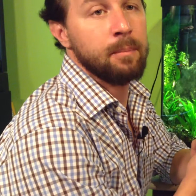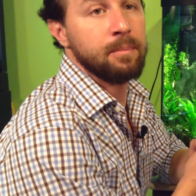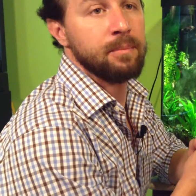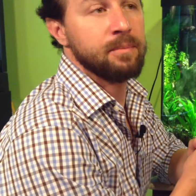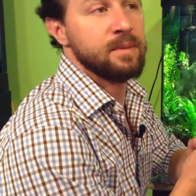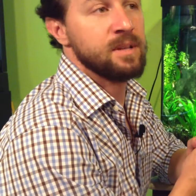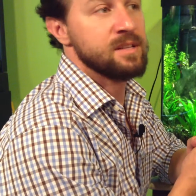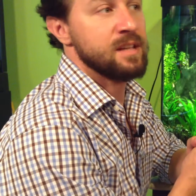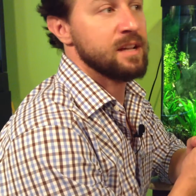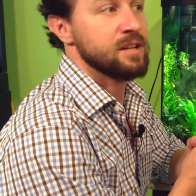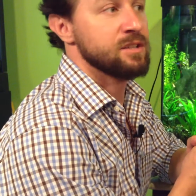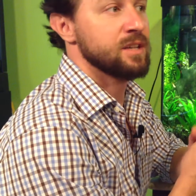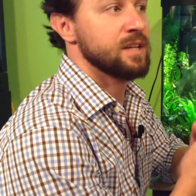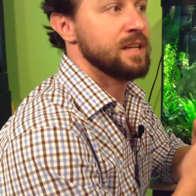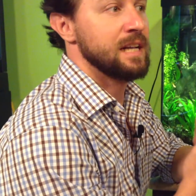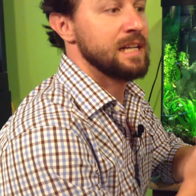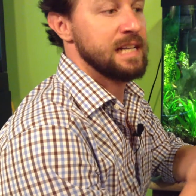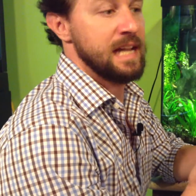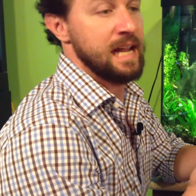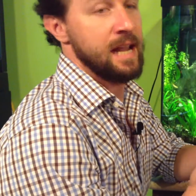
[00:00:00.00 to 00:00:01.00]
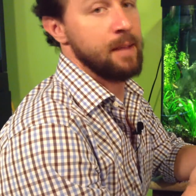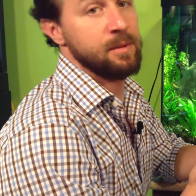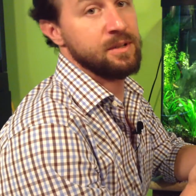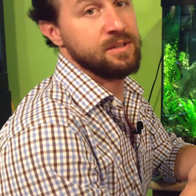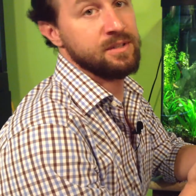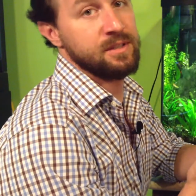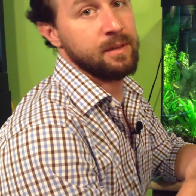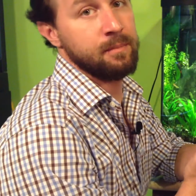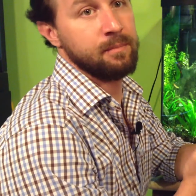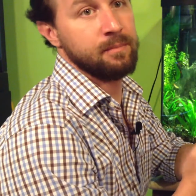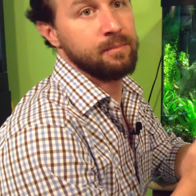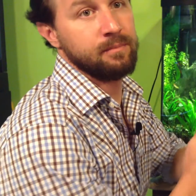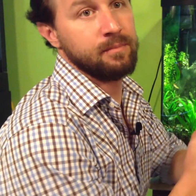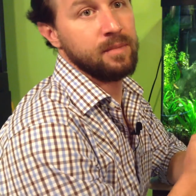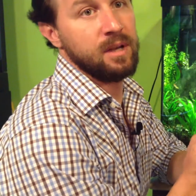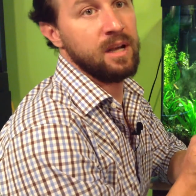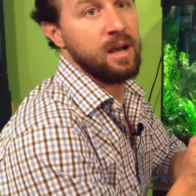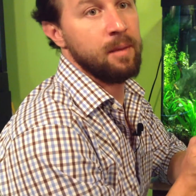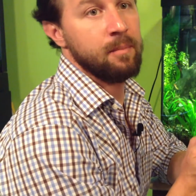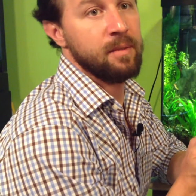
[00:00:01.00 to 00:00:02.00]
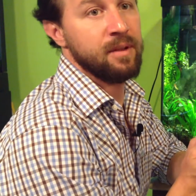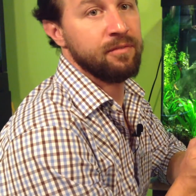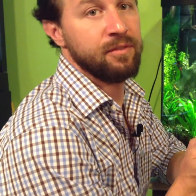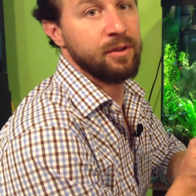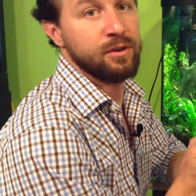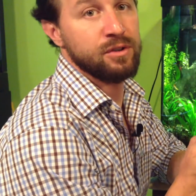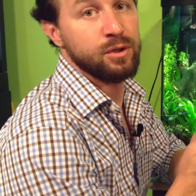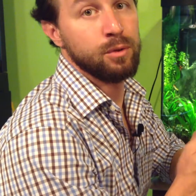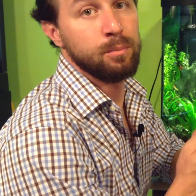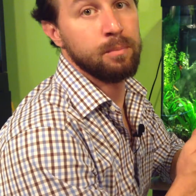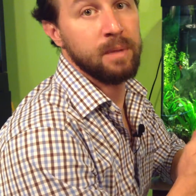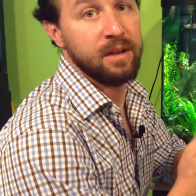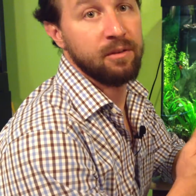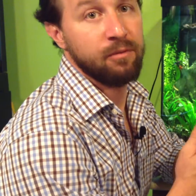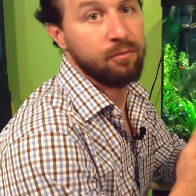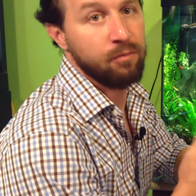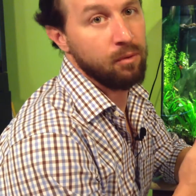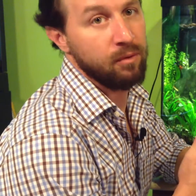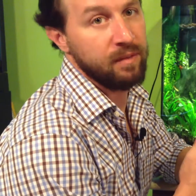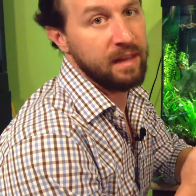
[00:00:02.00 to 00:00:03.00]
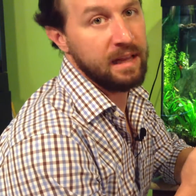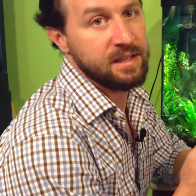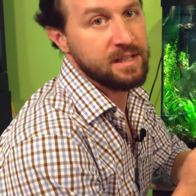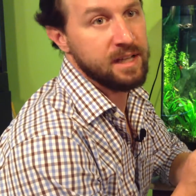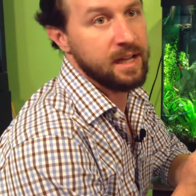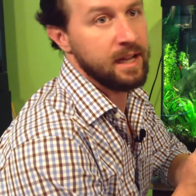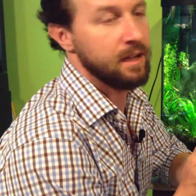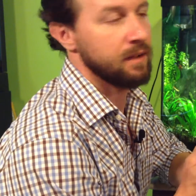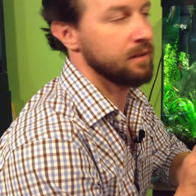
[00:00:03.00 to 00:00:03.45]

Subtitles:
actually going to damage them if they're too big for that tank.